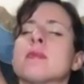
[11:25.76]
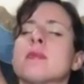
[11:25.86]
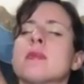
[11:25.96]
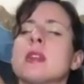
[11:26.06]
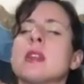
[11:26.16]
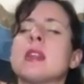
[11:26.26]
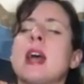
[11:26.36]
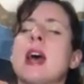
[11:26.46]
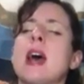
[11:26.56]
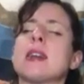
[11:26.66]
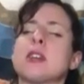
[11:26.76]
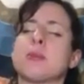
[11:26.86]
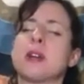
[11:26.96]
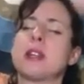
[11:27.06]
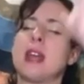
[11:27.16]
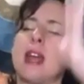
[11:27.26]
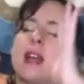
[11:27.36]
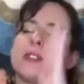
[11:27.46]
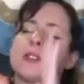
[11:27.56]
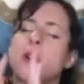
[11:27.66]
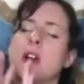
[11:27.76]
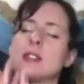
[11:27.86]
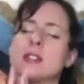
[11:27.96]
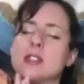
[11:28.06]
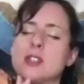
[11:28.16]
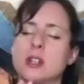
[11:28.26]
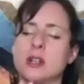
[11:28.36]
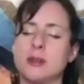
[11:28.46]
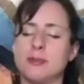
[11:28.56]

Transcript: And then exhale, bring the hands to heart center.